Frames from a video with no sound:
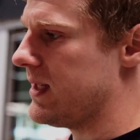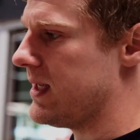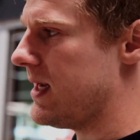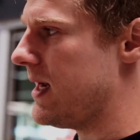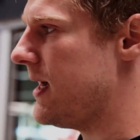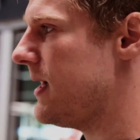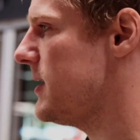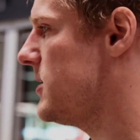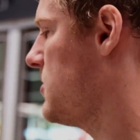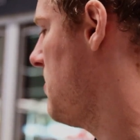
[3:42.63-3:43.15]
the
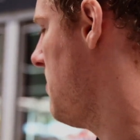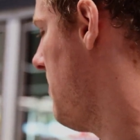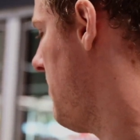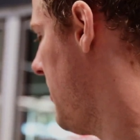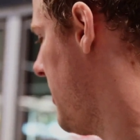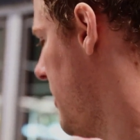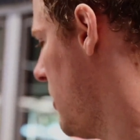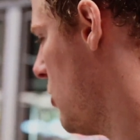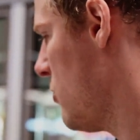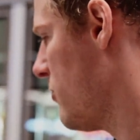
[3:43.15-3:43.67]
eggs,
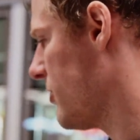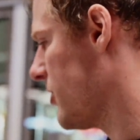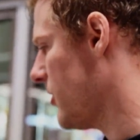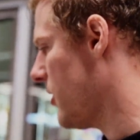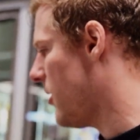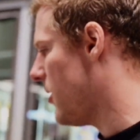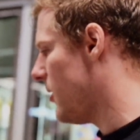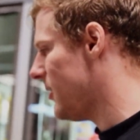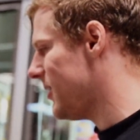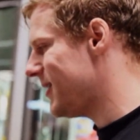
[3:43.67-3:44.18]
but
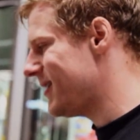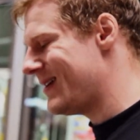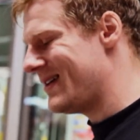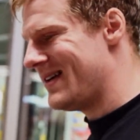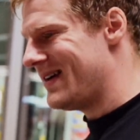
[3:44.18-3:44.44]
overall,